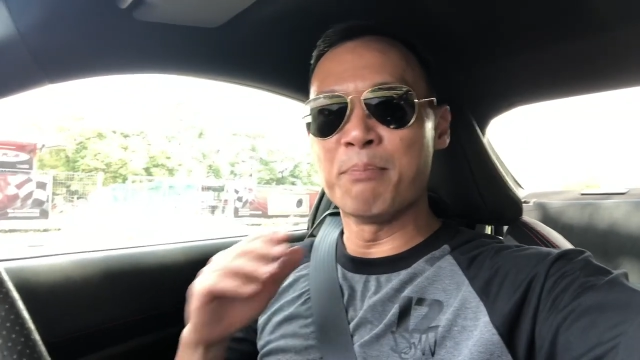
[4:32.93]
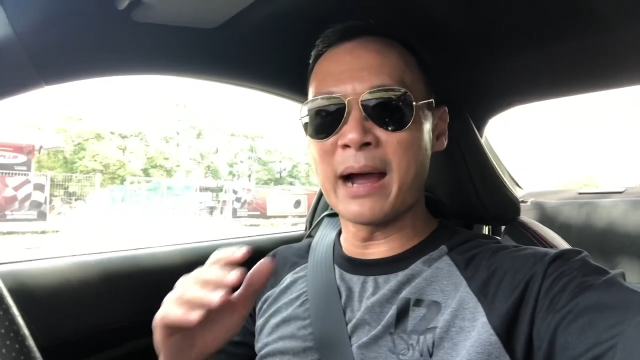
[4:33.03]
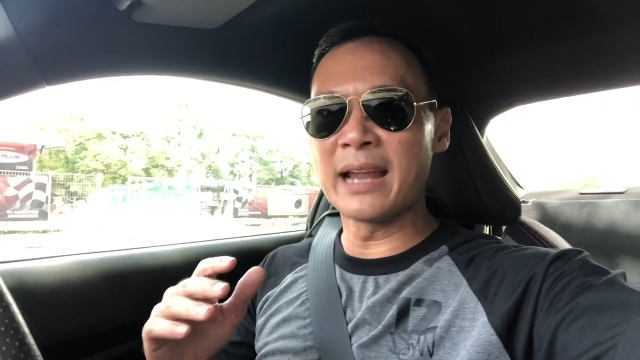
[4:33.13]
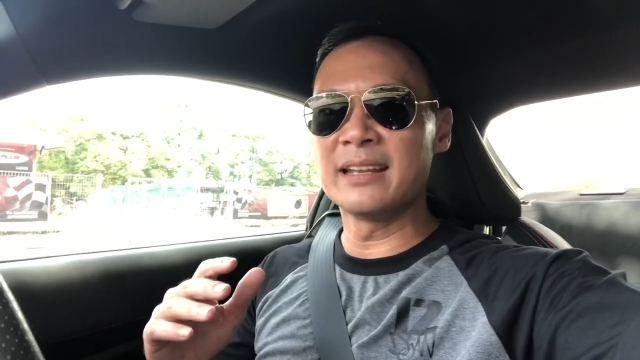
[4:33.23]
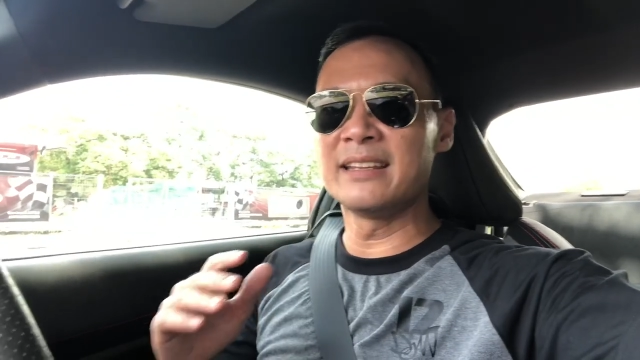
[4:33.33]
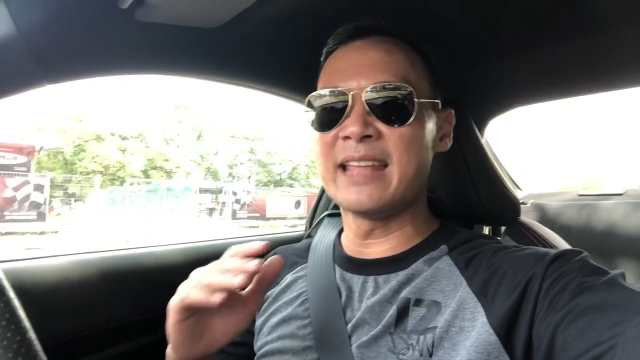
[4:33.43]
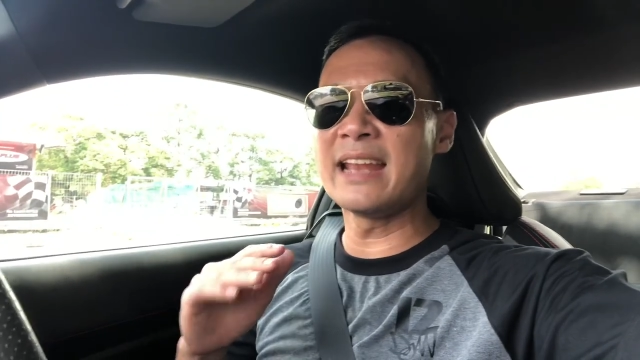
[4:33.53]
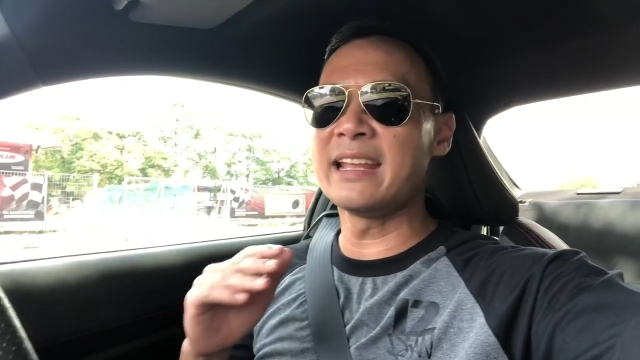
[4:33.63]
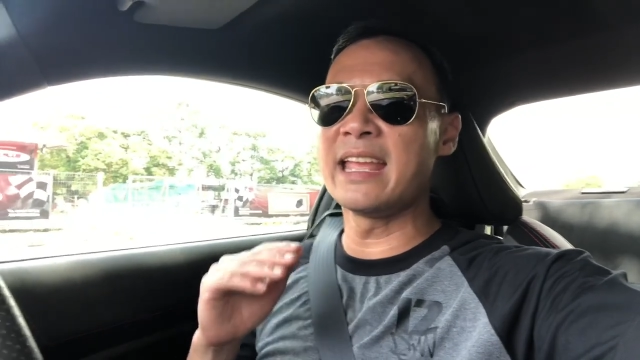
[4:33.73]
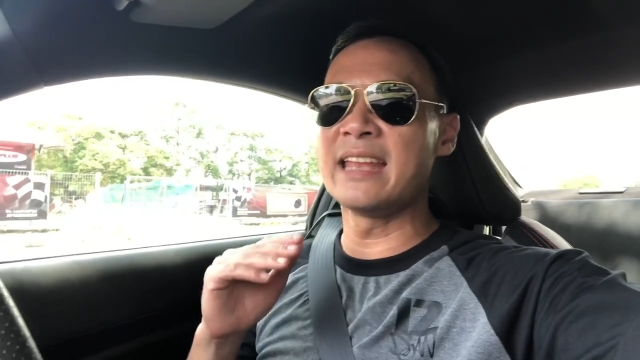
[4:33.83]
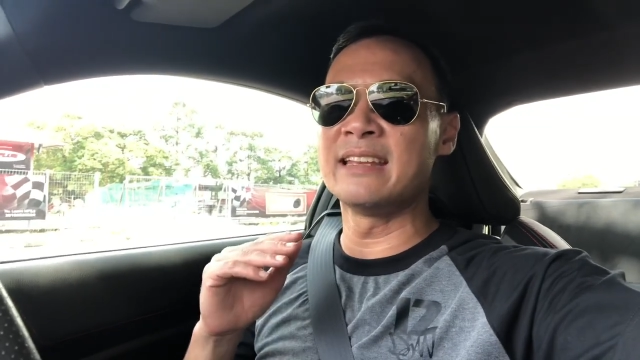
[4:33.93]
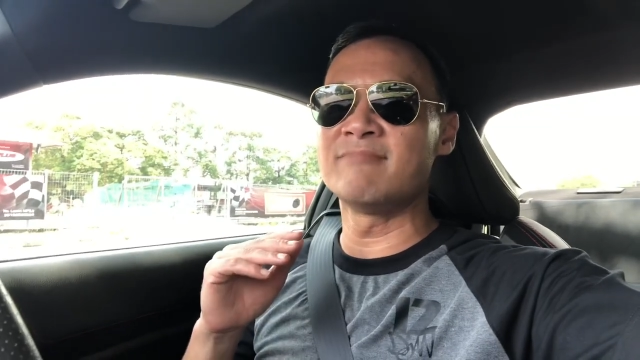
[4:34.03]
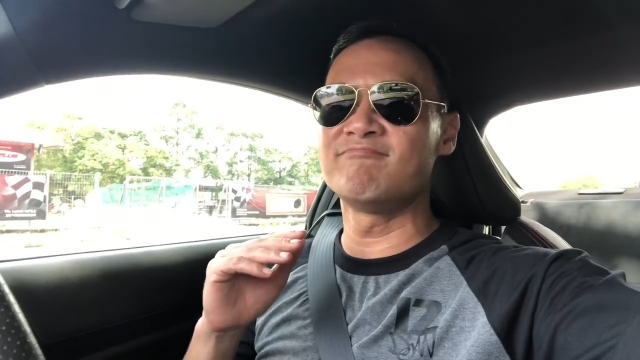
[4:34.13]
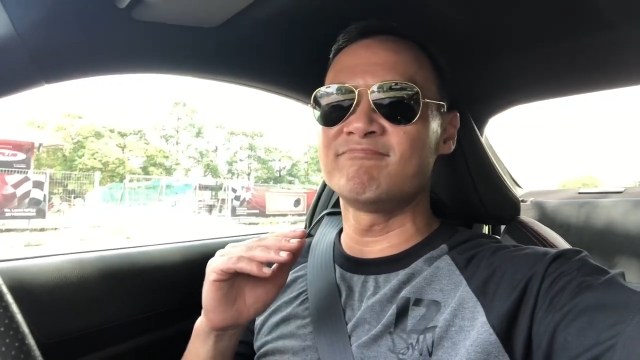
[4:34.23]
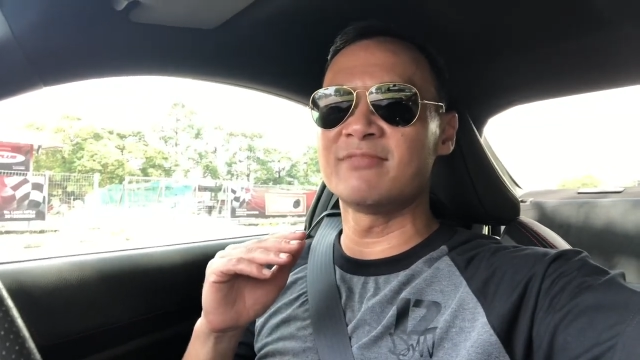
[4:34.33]
But then
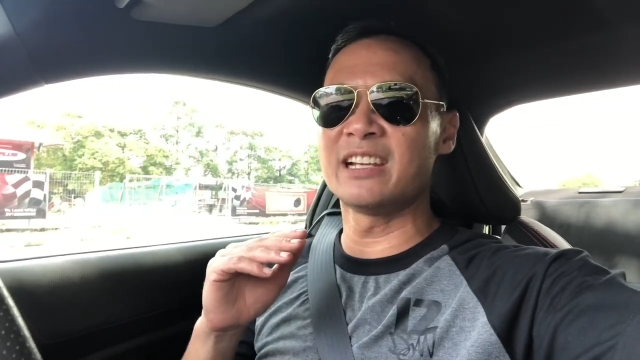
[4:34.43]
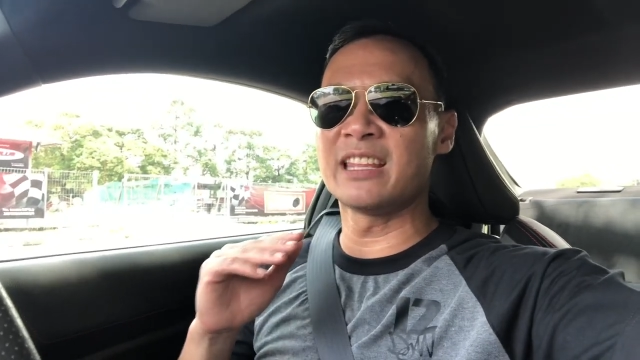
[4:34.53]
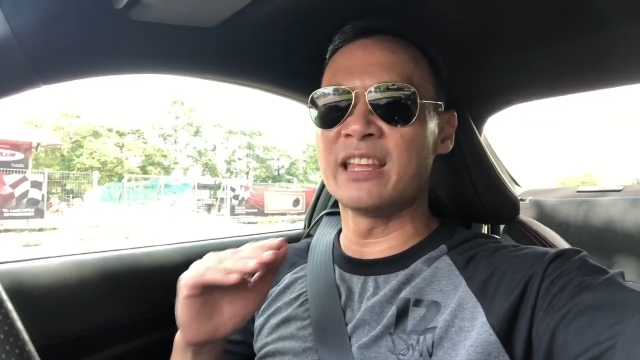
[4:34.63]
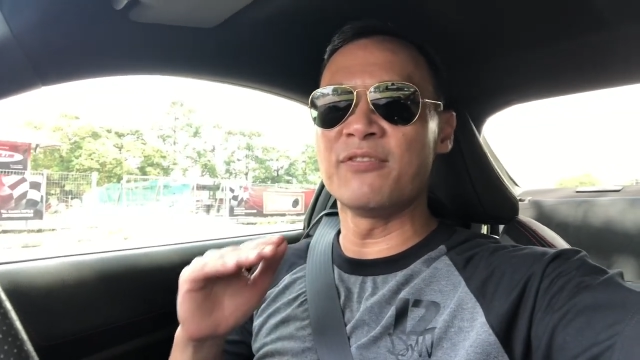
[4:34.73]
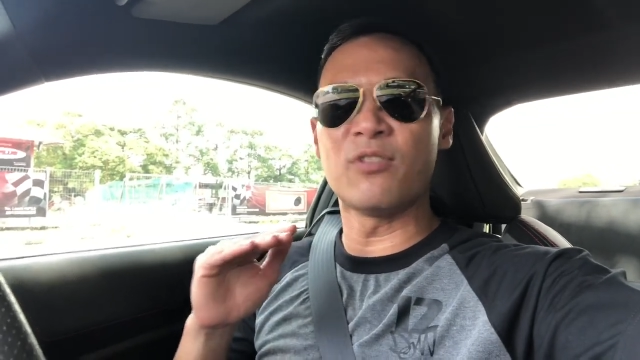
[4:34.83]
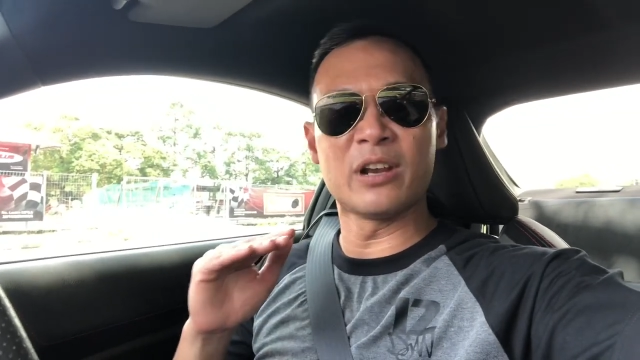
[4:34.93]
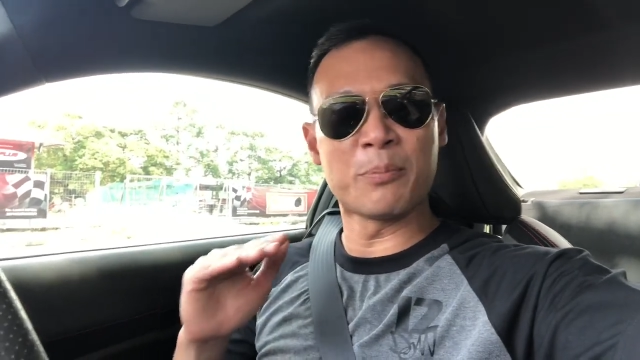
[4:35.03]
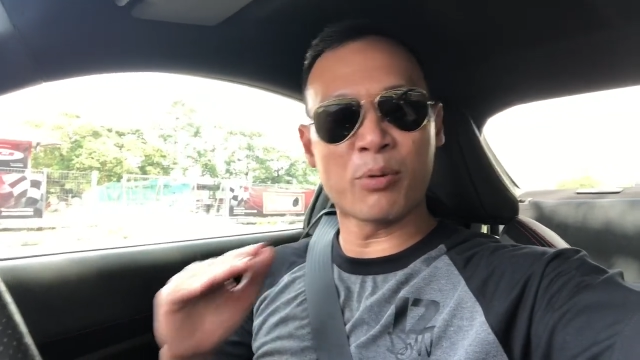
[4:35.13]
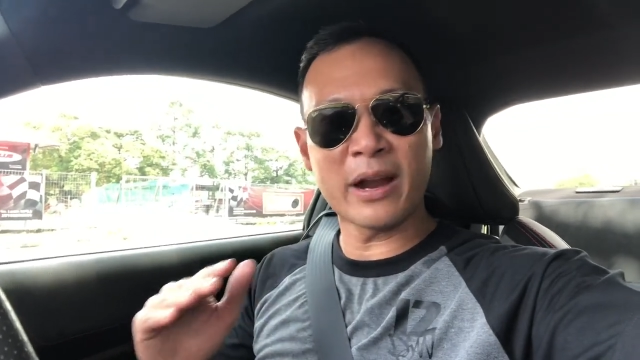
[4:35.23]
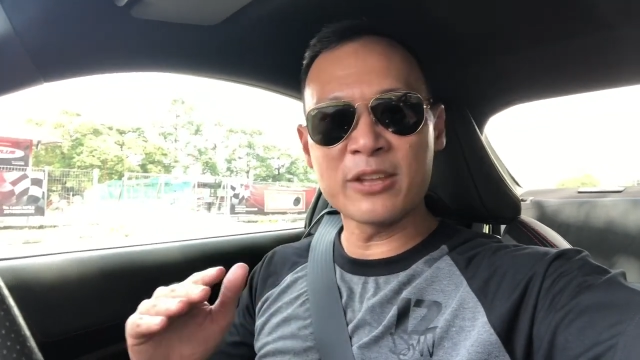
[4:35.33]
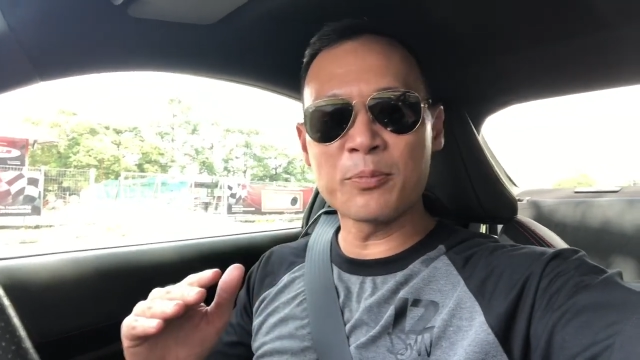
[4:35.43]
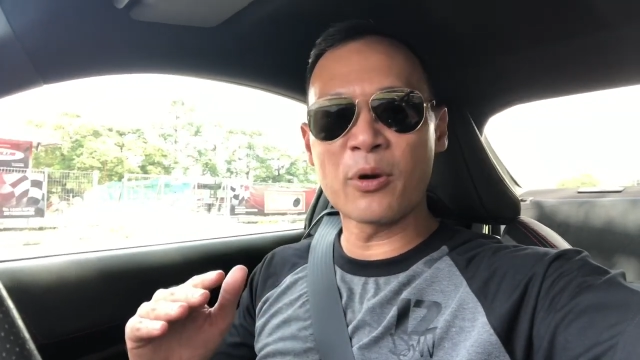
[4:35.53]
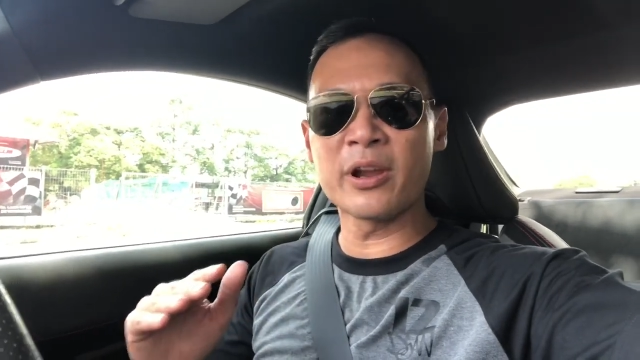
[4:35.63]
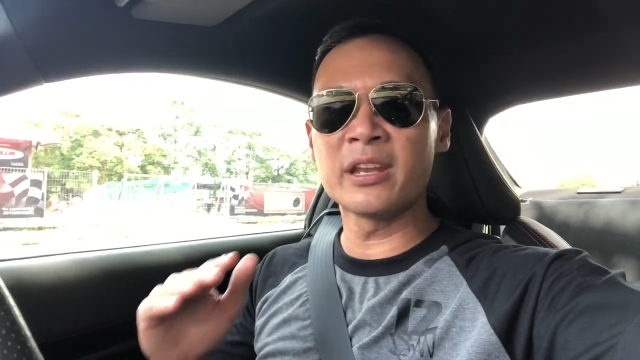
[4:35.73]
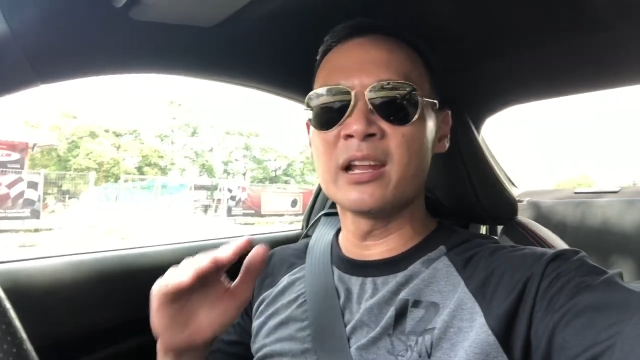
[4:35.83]
again, I think for the price
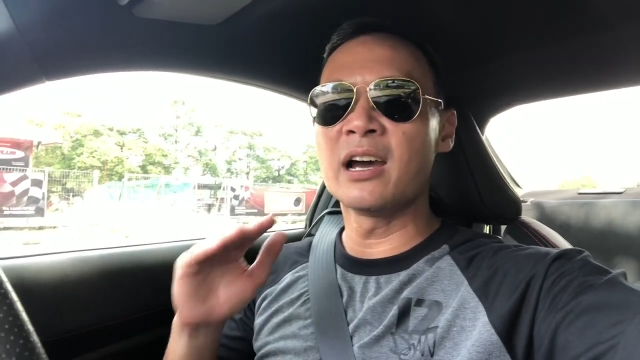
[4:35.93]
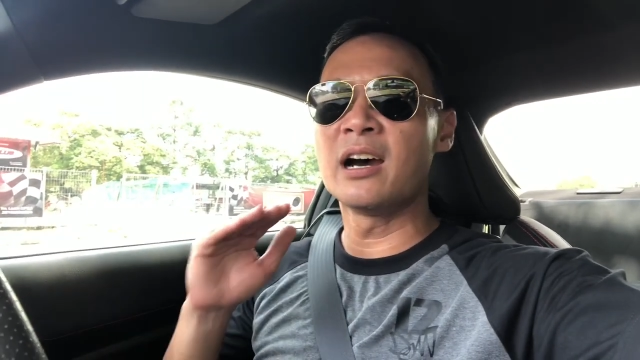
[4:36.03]
point,